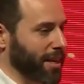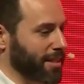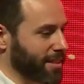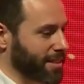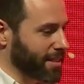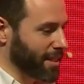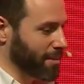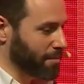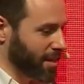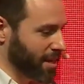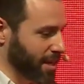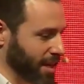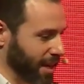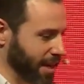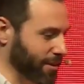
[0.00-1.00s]
didn't get
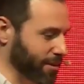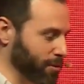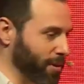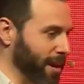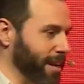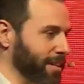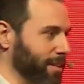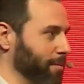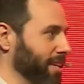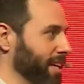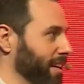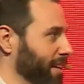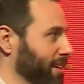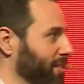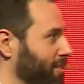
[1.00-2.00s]
my angry rant at the
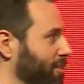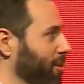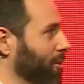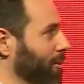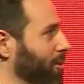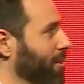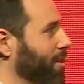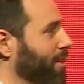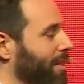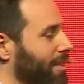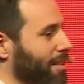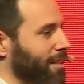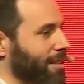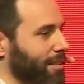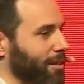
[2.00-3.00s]
beginning, so
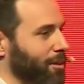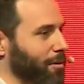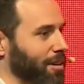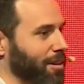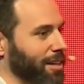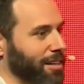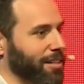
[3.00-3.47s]
don't worry.